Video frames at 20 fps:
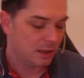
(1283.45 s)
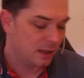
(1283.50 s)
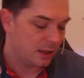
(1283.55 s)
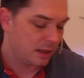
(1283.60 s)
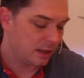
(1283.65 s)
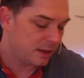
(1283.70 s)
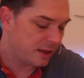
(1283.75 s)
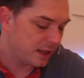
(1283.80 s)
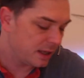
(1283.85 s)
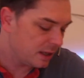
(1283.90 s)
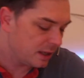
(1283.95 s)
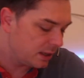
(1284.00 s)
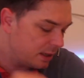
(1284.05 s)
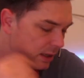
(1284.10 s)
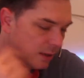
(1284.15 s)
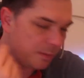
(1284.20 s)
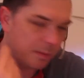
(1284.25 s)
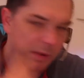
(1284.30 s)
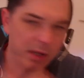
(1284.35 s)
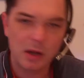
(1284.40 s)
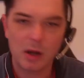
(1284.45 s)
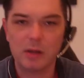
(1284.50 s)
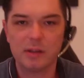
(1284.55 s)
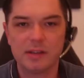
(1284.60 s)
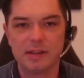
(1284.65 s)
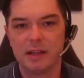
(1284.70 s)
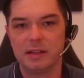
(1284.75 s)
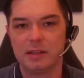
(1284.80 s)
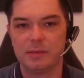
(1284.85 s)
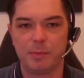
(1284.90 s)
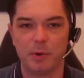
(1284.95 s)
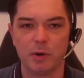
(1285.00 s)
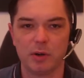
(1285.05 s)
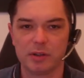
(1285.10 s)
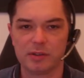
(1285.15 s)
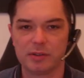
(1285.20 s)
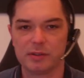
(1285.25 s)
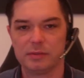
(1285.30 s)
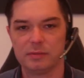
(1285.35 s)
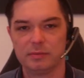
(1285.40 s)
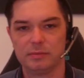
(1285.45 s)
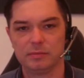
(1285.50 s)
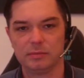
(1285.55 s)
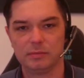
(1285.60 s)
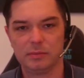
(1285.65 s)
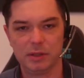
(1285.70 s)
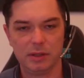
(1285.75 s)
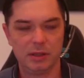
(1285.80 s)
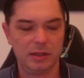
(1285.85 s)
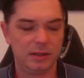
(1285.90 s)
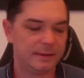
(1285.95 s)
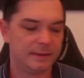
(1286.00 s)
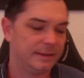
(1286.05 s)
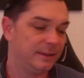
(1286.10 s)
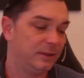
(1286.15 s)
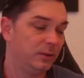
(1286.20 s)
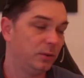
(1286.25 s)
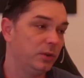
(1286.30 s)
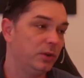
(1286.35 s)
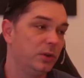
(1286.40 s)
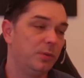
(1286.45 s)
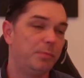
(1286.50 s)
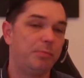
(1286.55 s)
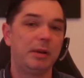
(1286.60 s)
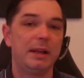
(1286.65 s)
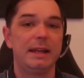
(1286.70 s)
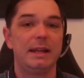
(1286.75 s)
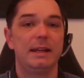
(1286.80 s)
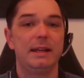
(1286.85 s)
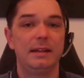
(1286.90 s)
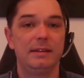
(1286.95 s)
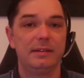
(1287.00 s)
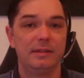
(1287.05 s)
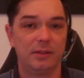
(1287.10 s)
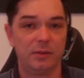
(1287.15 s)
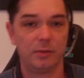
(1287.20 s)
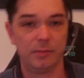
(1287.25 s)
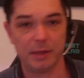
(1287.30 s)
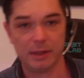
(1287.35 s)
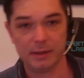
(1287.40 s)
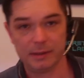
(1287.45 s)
And think a little bit outside the box. Do you play an instrument?